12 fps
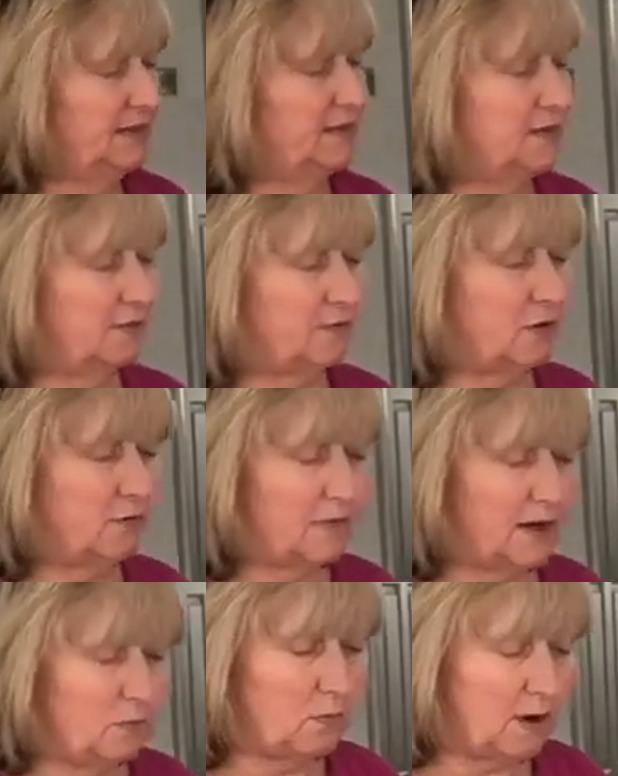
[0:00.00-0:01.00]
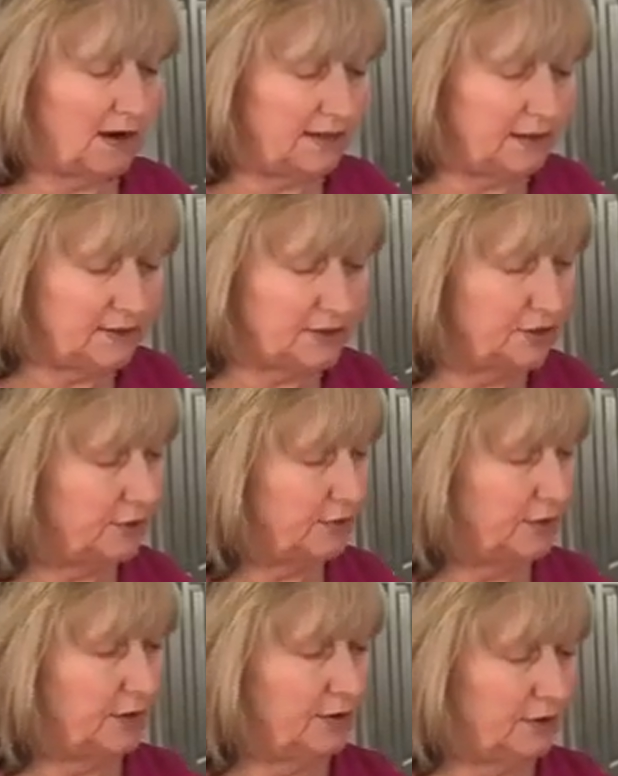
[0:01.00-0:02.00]
So I've got my one, two,
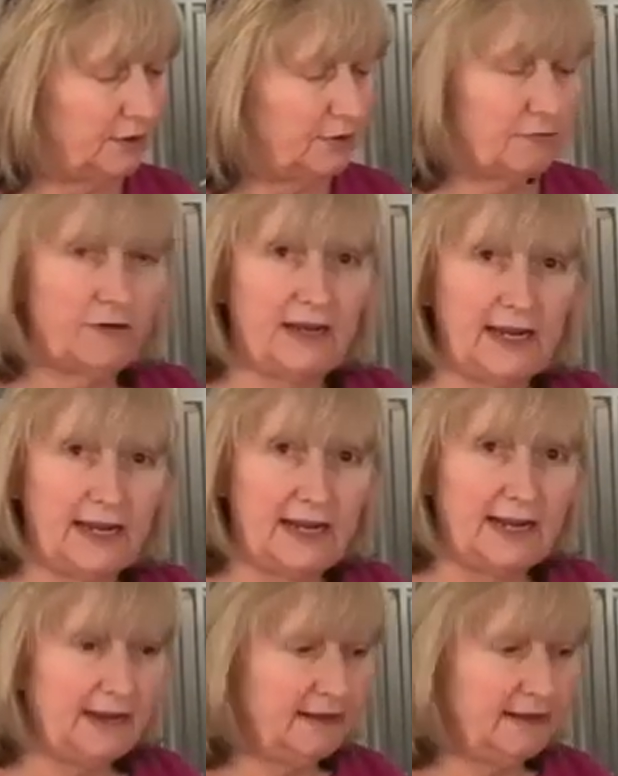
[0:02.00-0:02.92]
three here,